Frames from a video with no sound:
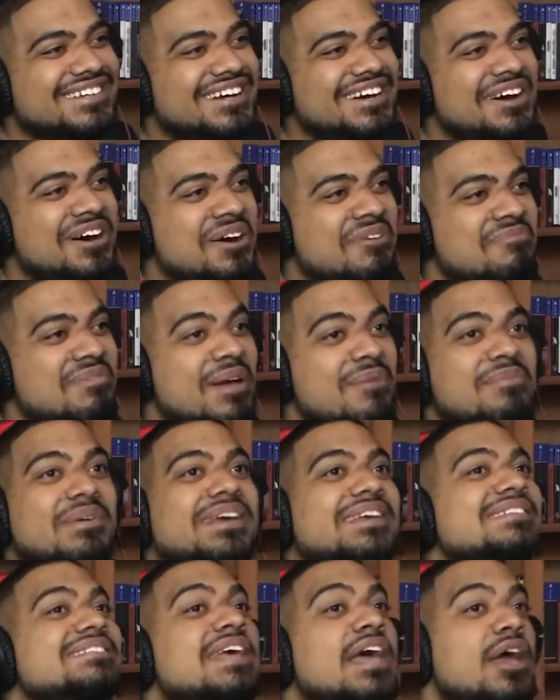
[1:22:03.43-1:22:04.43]
Oh man,
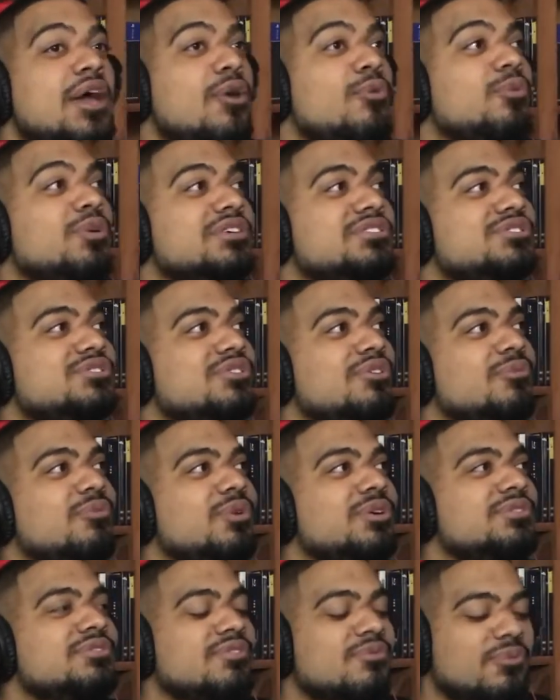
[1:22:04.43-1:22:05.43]
because what's
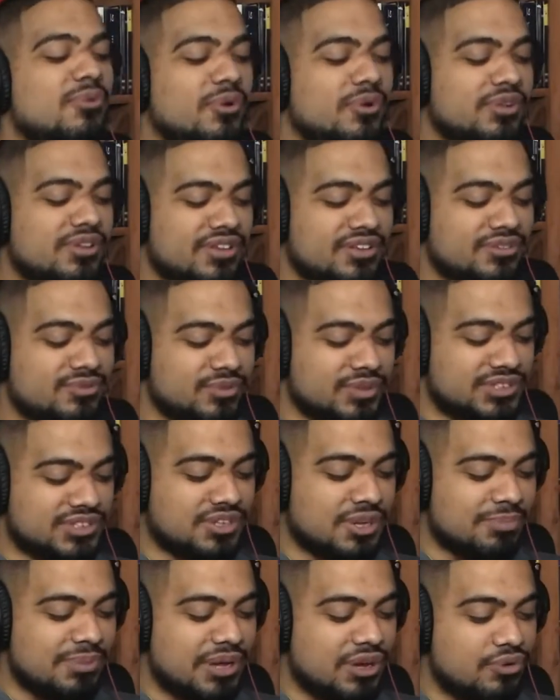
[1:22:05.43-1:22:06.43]

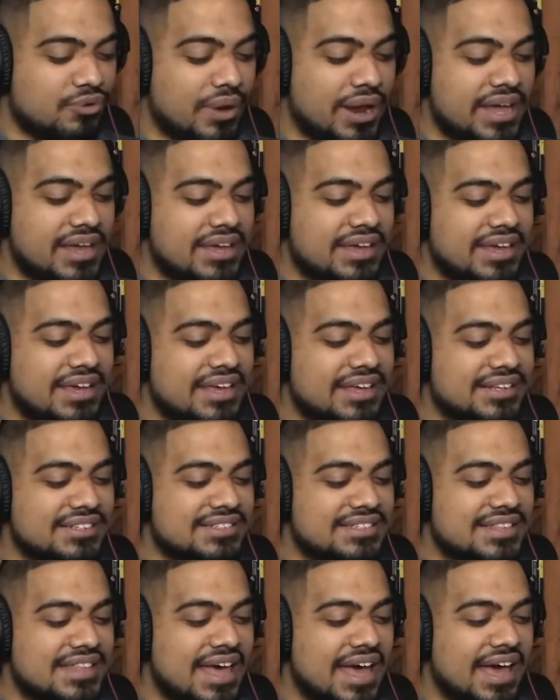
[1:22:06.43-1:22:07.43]
gonna be great
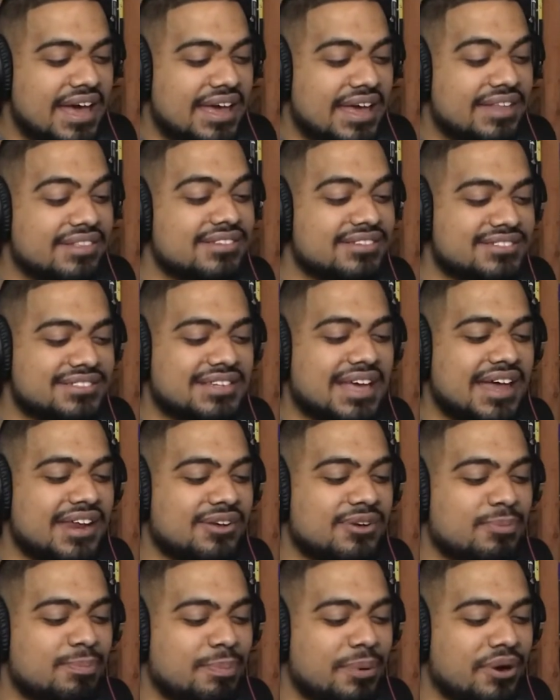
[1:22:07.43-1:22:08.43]
is that, and this is
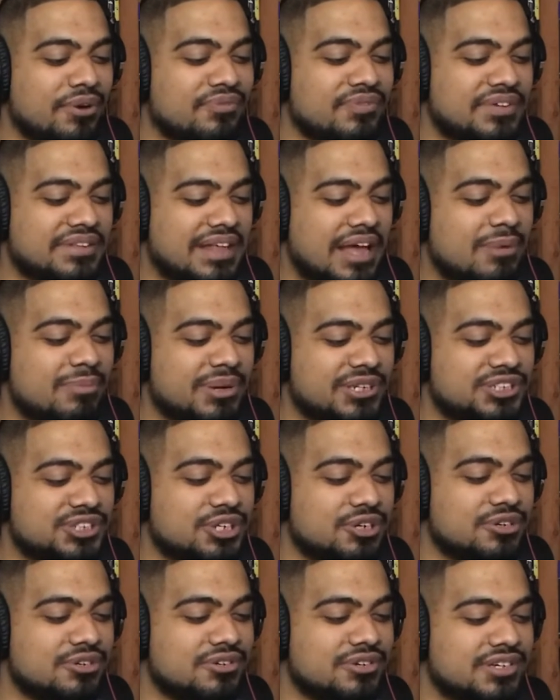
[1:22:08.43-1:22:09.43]
kind of perfect how my
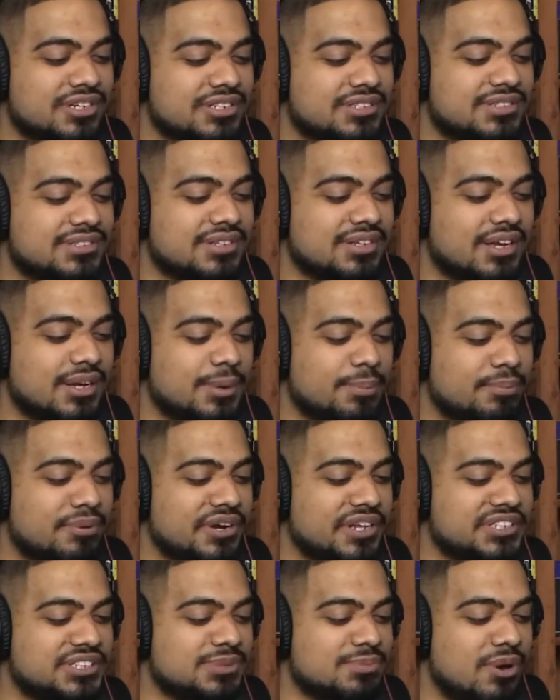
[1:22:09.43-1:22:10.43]
show is
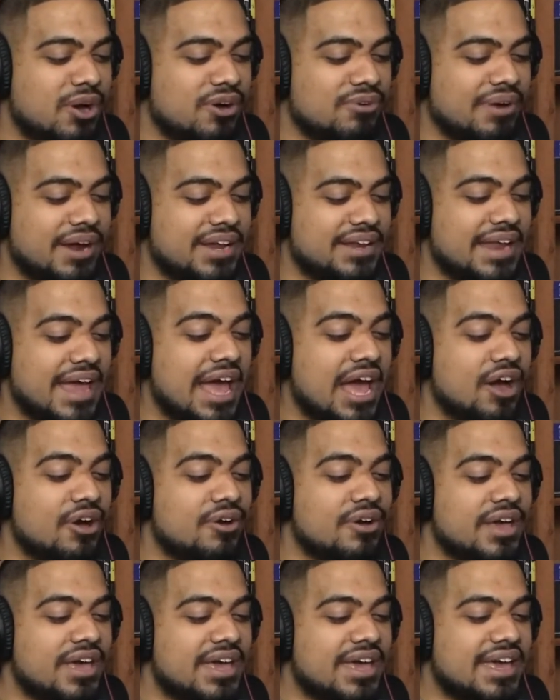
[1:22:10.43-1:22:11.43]
pretty small right
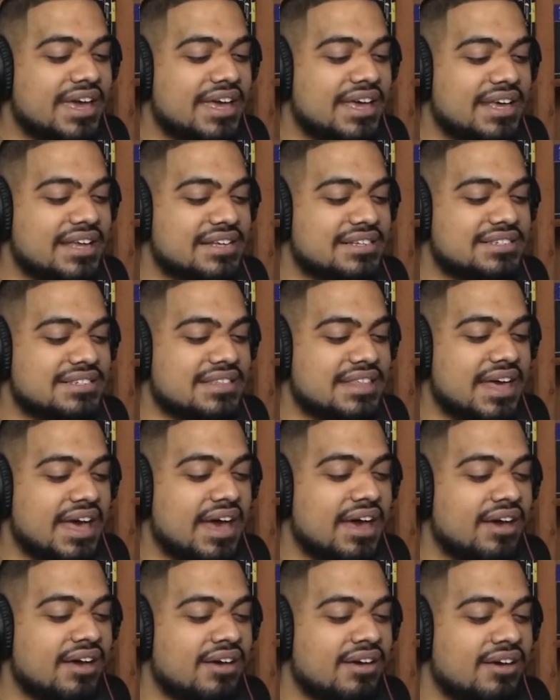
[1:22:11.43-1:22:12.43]
now, is
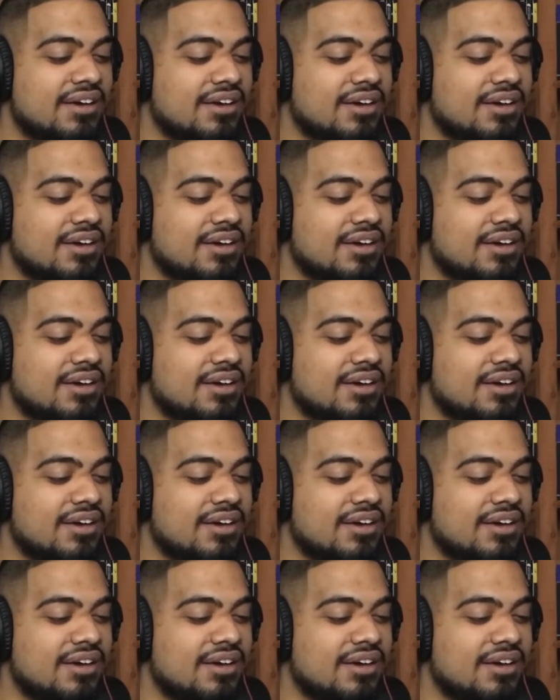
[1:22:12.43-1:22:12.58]
that